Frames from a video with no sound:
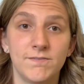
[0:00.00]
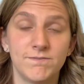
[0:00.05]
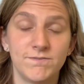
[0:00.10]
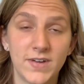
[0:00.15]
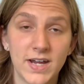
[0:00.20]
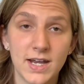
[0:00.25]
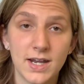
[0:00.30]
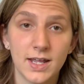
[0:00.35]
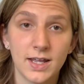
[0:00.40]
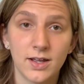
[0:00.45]

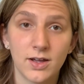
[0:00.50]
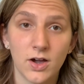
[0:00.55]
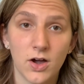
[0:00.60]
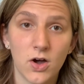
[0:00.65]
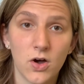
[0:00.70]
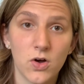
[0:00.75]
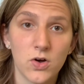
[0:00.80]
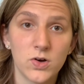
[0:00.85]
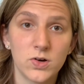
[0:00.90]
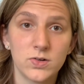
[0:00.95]
feeding
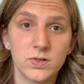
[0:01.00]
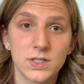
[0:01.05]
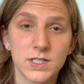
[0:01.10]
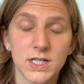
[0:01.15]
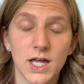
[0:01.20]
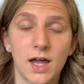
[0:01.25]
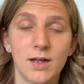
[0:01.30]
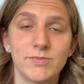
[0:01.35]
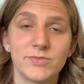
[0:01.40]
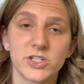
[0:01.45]
goes,
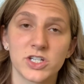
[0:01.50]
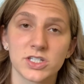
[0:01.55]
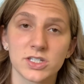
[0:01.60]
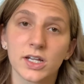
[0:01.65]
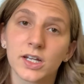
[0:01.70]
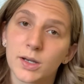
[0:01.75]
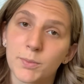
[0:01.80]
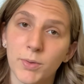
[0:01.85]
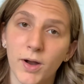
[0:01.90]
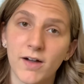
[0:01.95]
I'm just
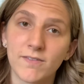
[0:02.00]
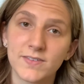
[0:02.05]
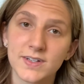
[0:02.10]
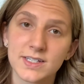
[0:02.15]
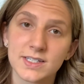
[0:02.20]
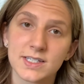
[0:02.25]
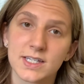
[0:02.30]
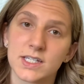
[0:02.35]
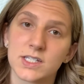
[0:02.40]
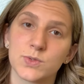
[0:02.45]
gonna
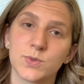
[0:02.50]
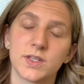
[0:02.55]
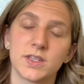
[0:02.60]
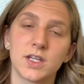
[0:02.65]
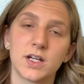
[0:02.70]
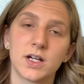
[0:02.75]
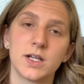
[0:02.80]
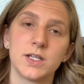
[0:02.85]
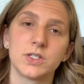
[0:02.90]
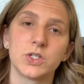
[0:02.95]
preface this with
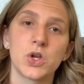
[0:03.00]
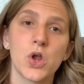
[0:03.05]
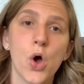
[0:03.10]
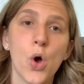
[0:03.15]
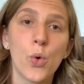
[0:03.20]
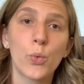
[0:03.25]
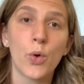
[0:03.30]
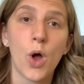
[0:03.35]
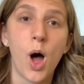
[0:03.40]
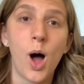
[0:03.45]
there is
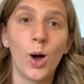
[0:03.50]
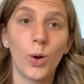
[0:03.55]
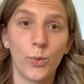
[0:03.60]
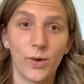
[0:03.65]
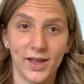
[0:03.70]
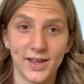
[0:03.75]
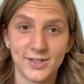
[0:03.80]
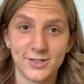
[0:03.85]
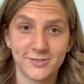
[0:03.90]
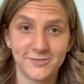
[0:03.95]
no wrong
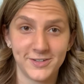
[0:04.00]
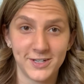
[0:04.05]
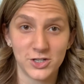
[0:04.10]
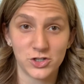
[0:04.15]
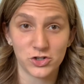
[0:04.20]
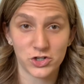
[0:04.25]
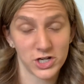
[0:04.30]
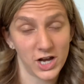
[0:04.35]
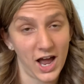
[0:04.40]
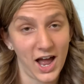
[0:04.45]
way to feed
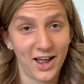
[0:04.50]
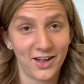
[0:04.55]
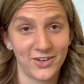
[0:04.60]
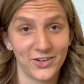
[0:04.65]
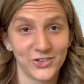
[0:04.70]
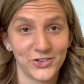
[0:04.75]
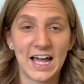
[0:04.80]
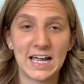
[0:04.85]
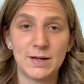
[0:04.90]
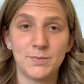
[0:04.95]
your
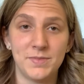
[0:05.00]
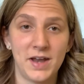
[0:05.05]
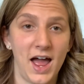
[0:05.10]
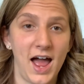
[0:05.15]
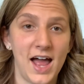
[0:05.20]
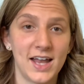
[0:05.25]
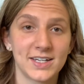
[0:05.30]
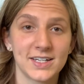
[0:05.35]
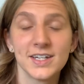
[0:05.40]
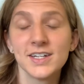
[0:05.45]
child. I am
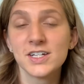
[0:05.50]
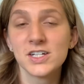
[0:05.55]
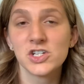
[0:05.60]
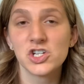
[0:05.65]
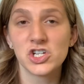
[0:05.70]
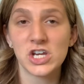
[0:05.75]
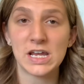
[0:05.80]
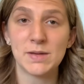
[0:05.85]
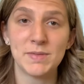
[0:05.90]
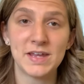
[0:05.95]
not
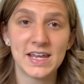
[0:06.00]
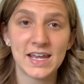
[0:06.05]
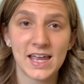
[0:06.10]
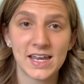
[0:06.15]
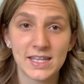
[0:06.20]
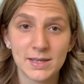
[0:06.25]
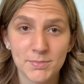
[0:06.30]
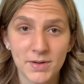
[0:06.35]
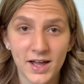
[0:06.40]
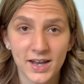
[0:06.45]
shaming
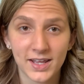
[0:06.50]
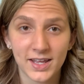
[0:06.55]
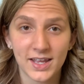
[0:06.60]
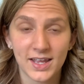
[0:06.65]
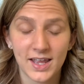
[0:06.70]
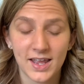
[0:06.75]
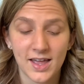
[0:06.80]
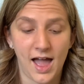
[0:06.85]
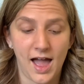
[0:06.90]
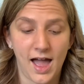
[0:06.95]

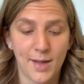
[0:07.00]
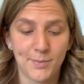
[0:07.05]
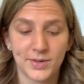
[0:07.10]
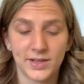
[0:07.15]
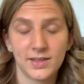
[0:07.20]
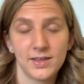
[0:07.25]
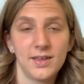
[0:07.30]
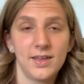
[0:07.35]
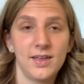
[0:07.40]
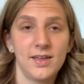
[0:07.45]
anybody. I
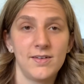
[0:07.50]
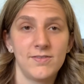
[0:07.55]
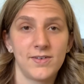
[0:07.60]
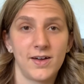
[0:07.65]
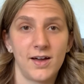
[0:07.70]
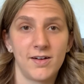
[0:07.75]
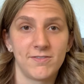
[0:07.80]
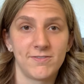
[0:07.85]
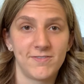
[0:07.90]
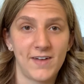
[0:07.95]
believe
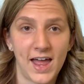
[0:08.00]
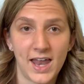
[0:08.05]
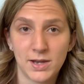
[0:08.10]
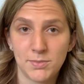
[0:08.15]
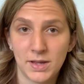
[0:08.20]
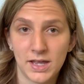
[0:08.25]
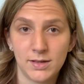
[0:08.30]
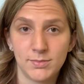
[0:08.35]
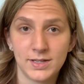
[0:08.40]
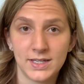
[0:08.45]
a fed
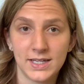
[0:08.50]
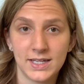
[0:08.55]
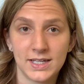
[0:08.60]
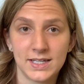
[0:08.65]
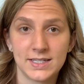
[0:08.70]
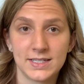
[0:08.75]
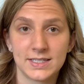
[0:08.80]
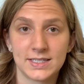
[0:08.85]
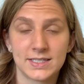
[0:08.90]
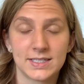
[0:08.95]
baby
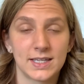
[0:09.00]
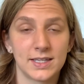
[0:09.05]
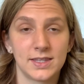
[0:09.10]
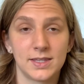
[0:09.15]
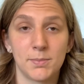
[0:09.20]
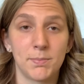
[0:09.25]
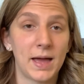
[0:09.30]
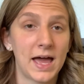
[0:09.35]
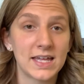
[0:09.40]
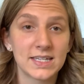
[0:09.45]
is
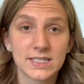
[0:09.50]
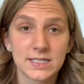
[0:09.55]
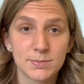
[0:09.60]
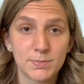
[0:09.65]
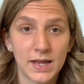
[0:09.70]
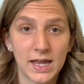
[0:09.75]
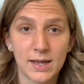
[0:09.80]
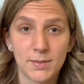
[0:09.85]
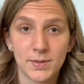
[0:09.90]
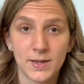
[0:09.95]
the best
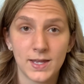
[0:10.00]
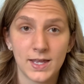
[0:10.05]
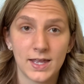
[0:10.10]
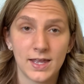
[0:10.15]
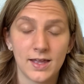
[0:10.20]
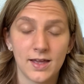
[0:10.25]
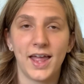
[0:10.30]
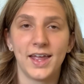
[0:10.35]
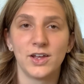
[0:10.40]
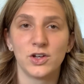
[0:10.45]

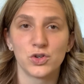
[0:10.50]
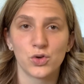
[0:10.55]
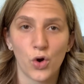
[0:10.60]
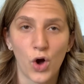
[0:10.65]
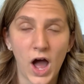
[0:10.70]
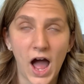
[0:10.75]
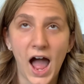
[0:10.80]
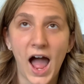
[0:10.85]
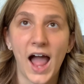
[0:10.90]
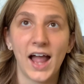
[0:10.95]
baby. I
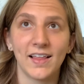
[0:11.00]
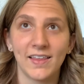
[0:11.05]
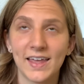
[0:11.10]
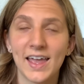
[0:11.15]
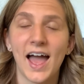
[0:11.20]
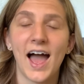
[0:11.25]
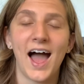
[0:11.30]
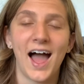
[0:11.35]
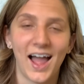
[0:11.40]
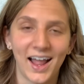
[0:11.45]

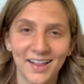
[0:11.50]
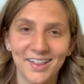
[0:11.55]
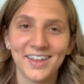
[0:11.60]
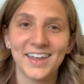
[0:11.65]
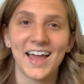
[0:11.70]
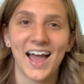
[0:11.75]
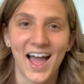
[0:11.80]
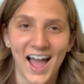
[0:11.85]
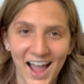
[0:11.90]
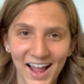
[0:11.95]

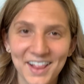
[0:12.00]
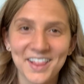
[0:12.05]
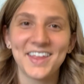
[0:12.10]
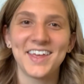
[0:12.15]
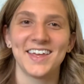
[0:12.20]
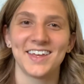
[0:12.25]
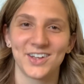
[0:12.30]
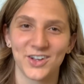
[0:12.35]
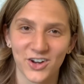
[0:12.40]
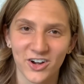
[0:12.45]

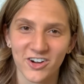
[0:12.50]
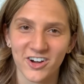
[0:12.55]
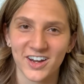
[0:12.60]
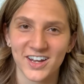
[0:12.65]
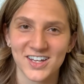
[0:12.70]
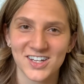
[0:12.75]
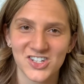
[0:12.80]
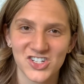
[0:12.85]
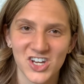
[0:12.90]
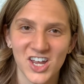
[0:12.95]
highly
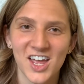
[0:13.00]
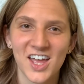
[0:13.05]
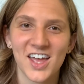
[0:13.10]
encourage